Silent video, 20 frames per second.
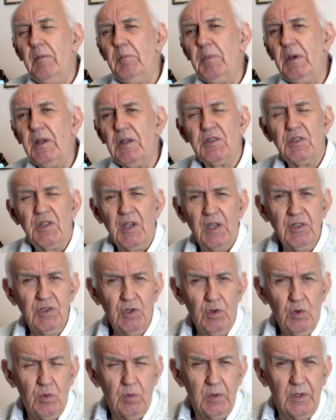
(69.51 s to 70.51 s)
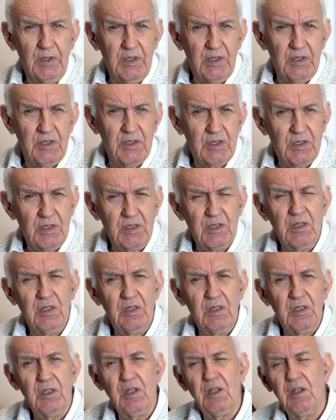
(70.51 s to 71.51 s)
But as always,
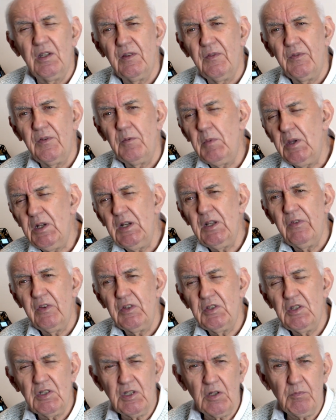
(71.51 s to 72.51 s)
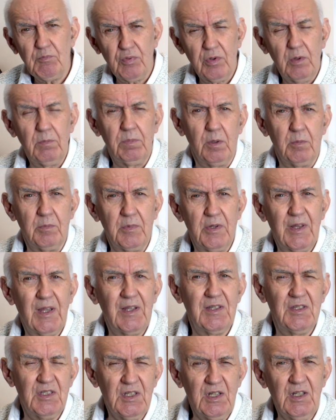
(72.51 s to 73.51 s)
for many of us, it's a problem with
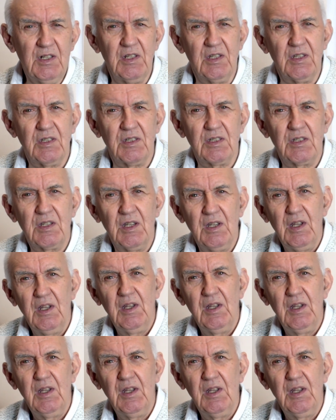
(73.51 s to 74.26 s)
antennas.